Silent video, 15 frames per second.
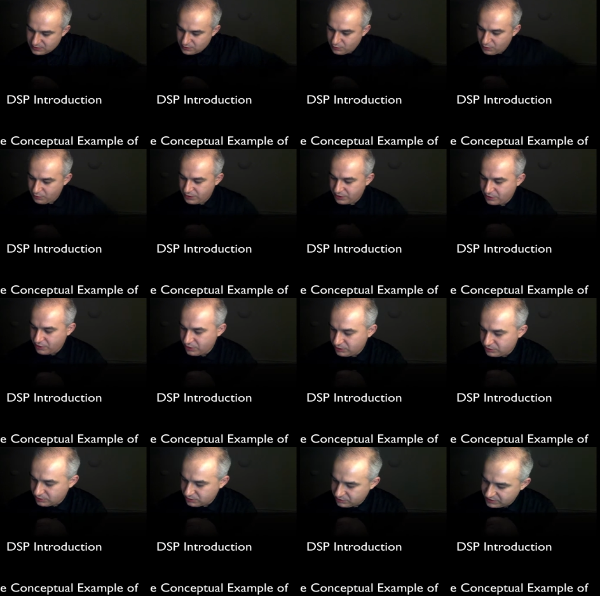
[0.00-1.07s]
What we are going
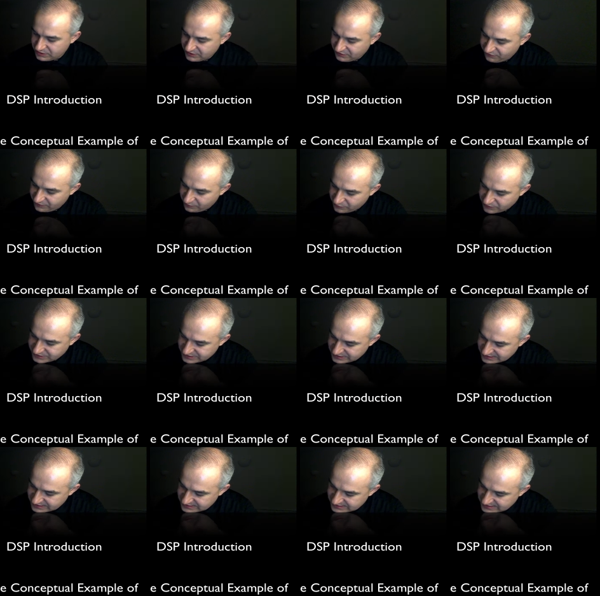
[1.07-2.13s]
to do in this frequency
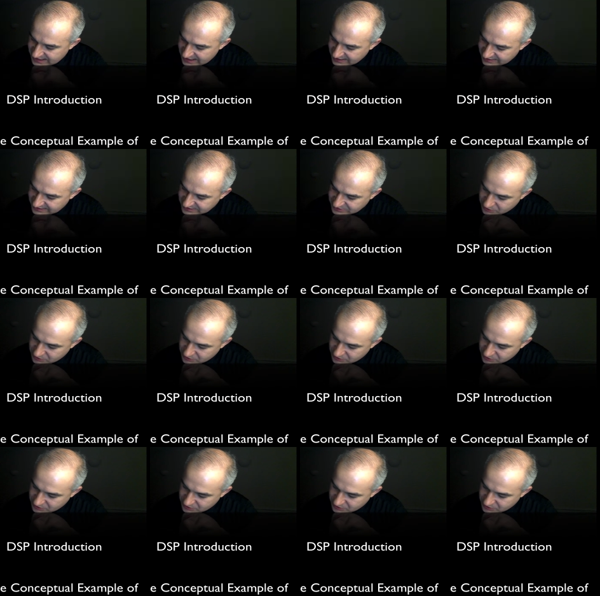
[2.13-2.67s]
is cut this